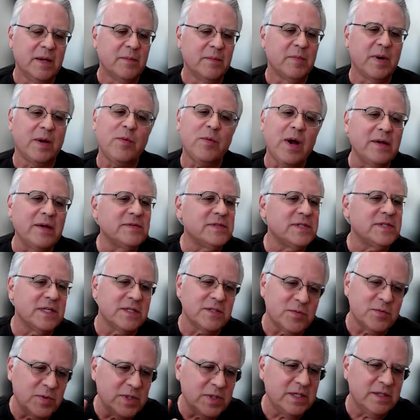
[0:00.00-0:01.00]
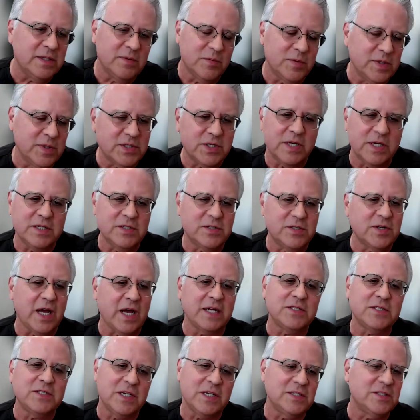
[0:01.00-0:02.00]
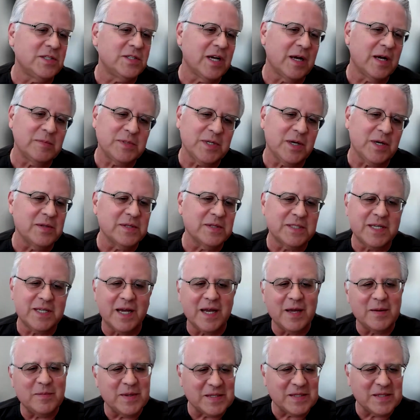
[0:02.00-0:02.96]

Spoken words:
my wife says I change jobs all the time.